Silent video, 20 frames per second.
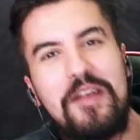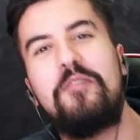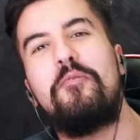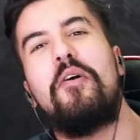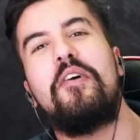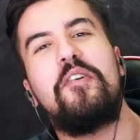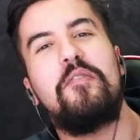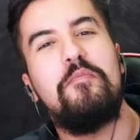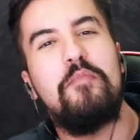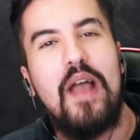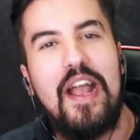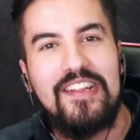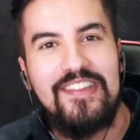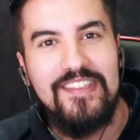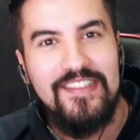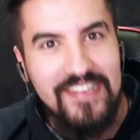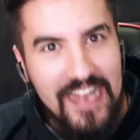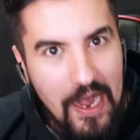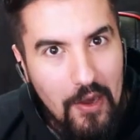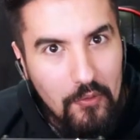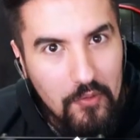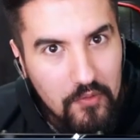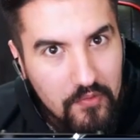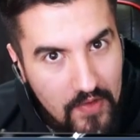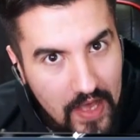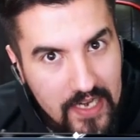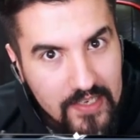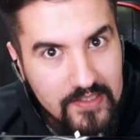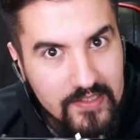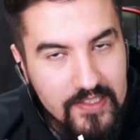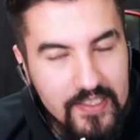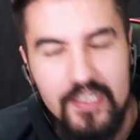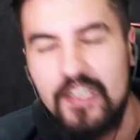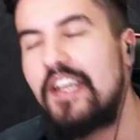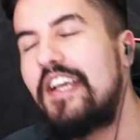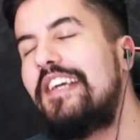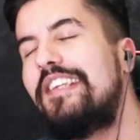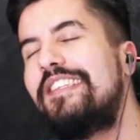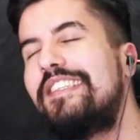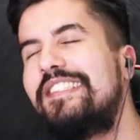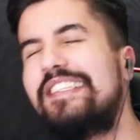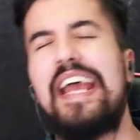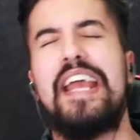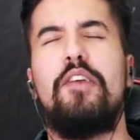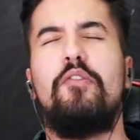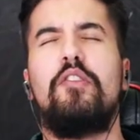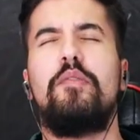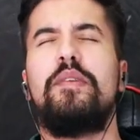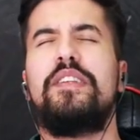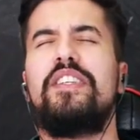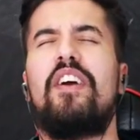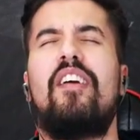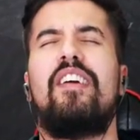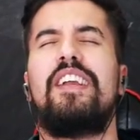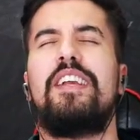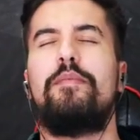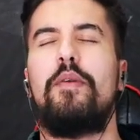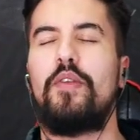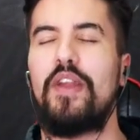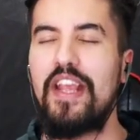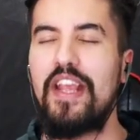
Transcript: and welcome back to Tower Fantasy. Today we're going to be talking about